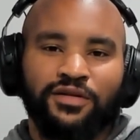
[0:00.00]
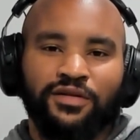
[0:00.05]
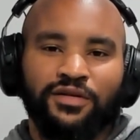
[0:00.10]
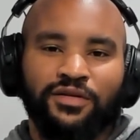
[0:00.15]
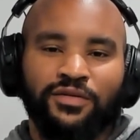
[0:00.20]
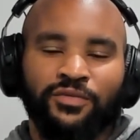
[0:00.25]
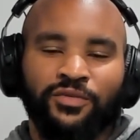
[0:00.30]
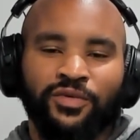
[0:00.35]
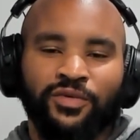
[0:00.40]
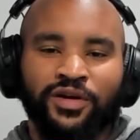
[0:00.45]

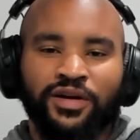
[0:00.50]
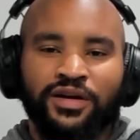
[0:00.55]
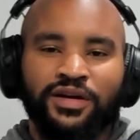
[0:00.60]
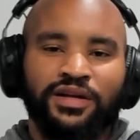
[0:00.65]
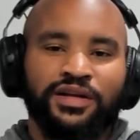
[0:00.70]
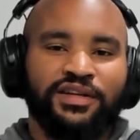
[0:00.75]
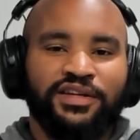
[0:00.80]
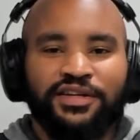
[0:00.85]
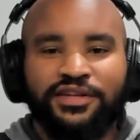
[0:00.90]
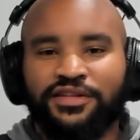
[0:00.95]
we're
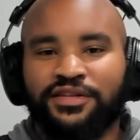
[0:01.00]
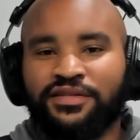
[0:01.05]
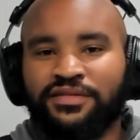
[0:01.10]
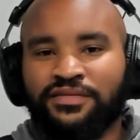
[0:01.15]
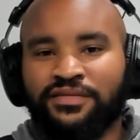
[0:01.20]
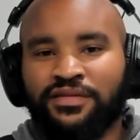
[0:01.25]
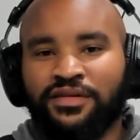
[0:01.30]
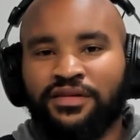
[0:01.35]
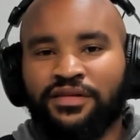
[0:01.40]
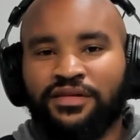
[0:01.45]
gonna
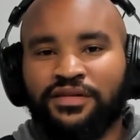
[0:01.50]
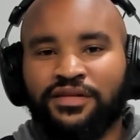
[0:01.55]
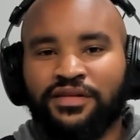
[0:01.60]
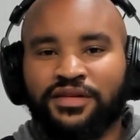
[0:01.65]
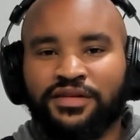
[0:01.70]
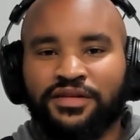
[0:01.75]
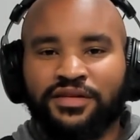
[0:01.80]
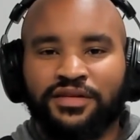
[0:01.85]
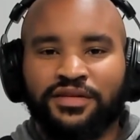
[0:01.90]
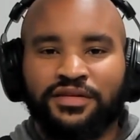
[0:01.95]
need
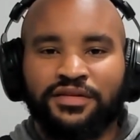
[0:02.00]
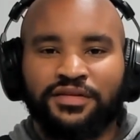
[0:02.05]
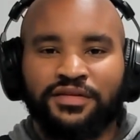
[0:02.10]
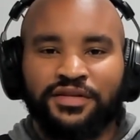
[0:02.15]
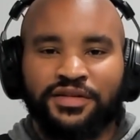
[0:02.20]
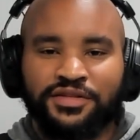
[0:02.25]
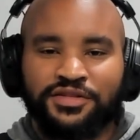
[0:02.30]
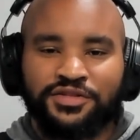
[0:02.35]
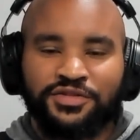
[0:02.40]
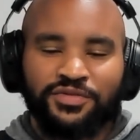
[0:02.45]

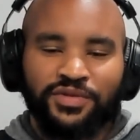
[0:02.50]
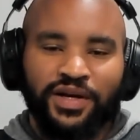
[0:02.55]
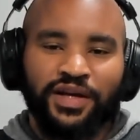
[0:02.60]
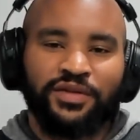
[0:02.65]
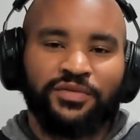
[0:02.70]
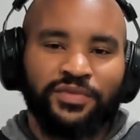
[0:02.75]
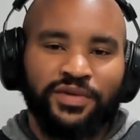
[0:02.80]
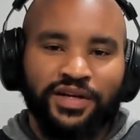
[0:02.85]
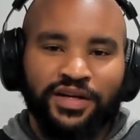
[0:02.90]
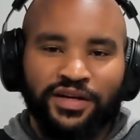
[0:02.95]
the
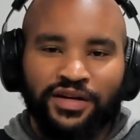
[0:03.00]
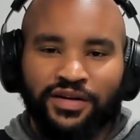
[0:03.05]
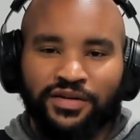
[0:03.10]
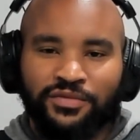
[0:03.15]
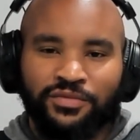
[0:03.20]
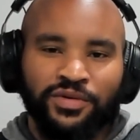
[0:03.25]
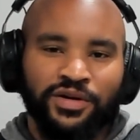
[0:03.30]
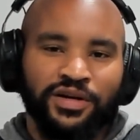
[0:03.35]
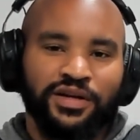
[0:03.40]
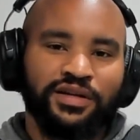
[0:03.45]
strength,
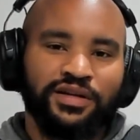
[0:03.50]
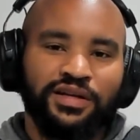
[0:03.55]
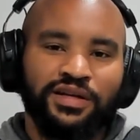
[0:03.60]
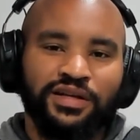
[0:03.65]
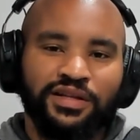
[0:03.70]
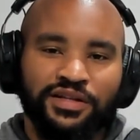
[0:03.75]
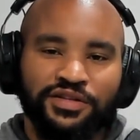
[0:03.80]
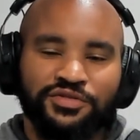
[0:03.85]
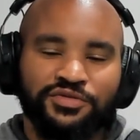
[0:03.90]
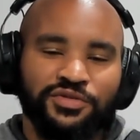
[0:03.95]
we're gonna
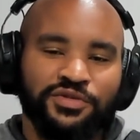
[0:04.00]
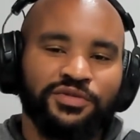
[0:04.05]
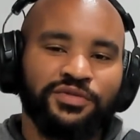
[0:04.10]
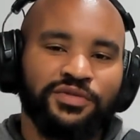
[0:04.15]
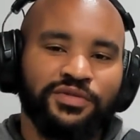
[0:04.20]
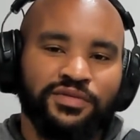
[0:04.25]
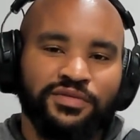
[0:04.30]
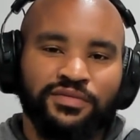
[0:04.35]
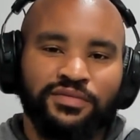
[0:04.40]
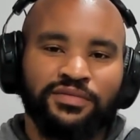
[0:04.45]
need the
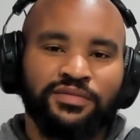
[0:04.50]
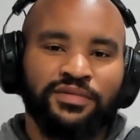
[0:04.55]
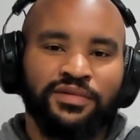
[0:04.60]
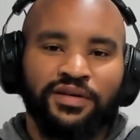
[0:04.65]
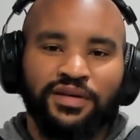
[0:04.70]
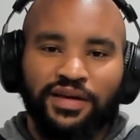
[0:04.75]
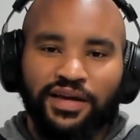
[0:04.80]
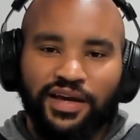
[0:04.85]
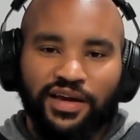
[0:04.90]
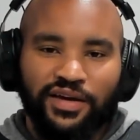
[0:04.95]
truth
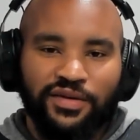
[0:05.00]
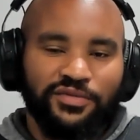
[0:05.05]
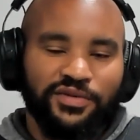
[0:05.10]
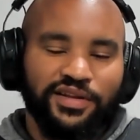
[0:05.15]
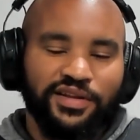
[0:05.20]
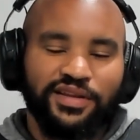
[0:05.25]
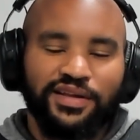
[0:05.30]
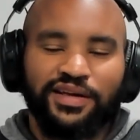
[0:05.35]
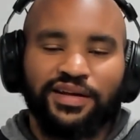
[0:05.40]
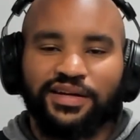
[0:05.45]

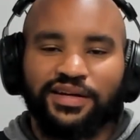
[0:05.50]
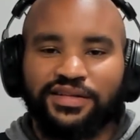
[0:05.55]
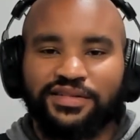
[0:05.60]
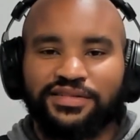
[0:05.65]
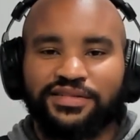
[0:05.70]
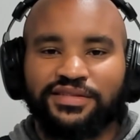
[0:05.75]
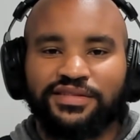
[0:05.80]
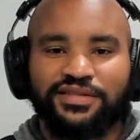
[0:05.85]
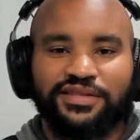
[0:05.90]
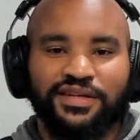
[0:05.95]
within
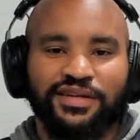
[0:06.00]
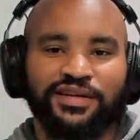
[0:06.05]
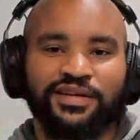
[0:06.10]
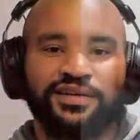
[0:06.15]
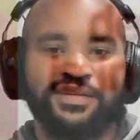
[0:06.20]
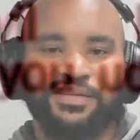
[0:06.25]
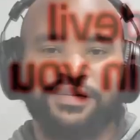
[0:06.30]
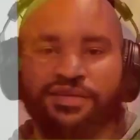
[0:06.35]
us to